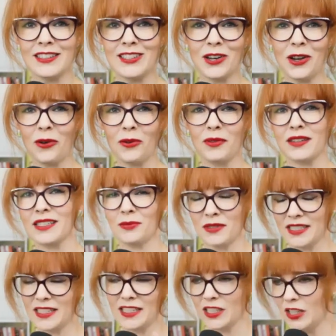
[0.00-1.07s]
you know, this
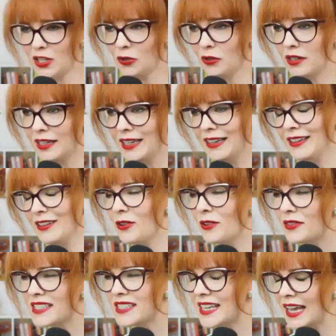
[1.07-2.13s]
was a security and all
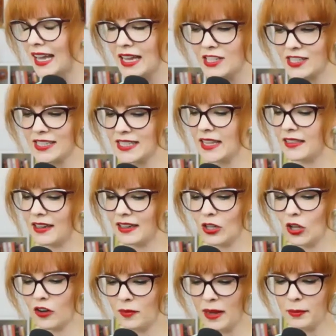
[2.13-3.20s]
this, like, I just think that a
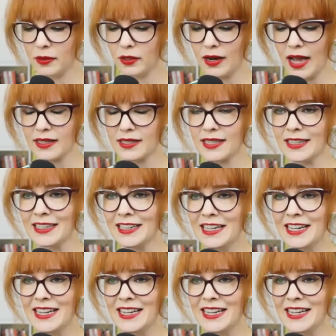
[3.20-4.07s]
lot of people are out to